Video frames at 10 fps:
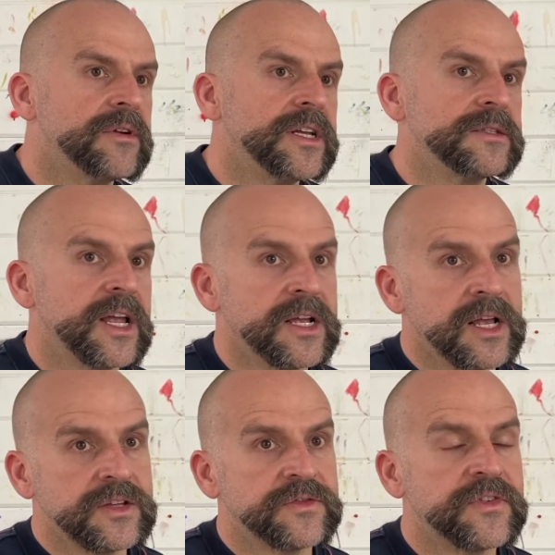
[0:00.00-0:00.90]
It
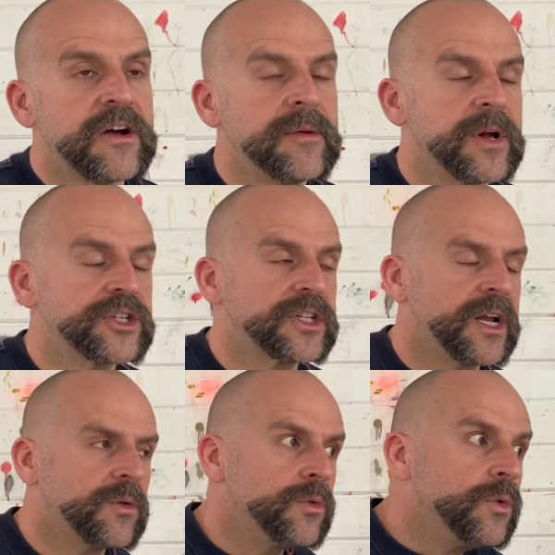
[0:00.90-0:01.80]
is very much like,
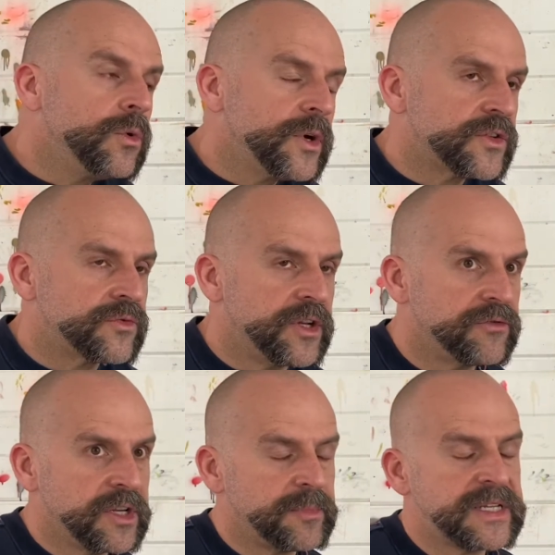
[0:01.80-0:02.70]
oh, it's really,
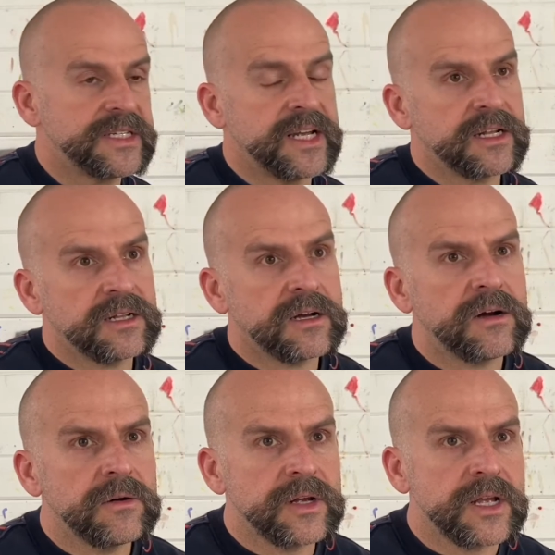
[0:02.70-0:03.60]
really busy, and oh,